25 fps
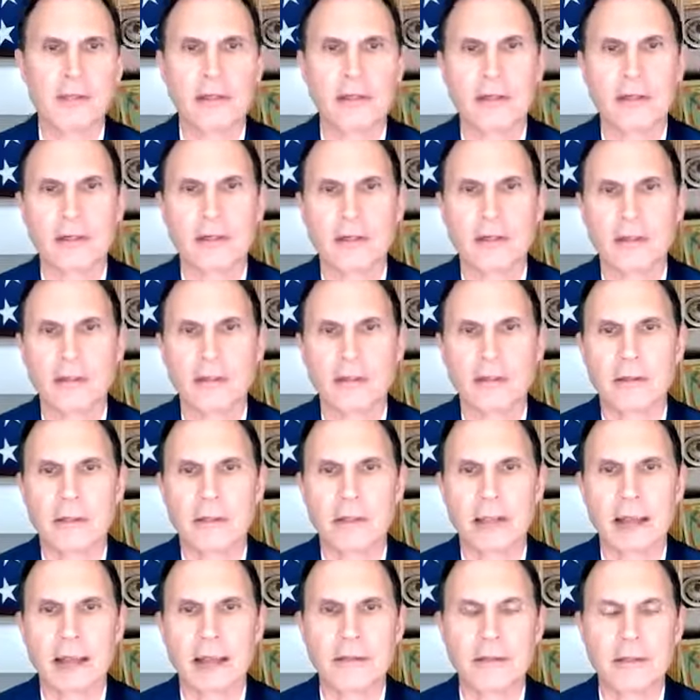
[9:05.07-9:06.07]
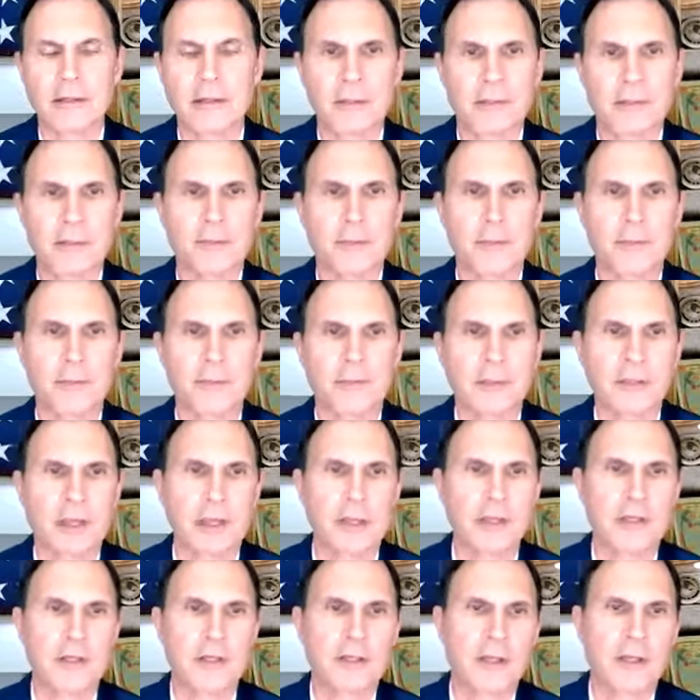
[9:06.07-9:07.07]
uh, the ideal
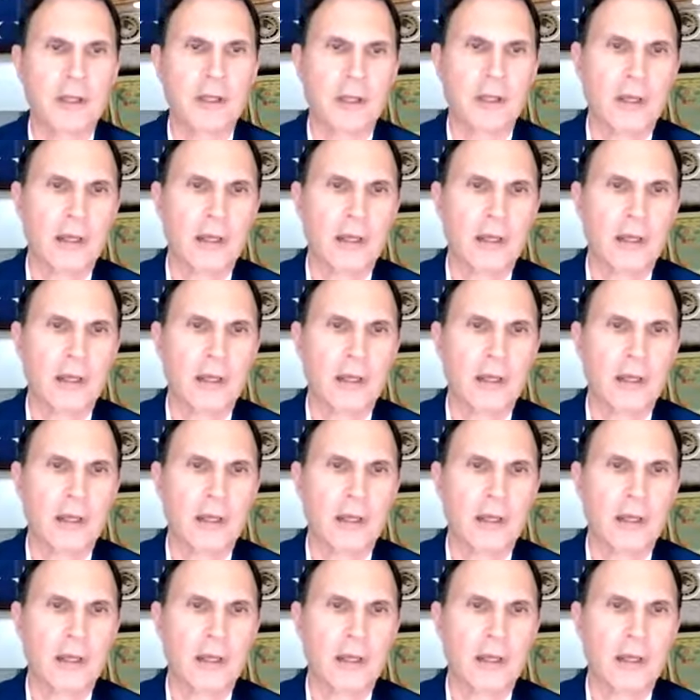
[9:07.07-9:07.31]
implementation.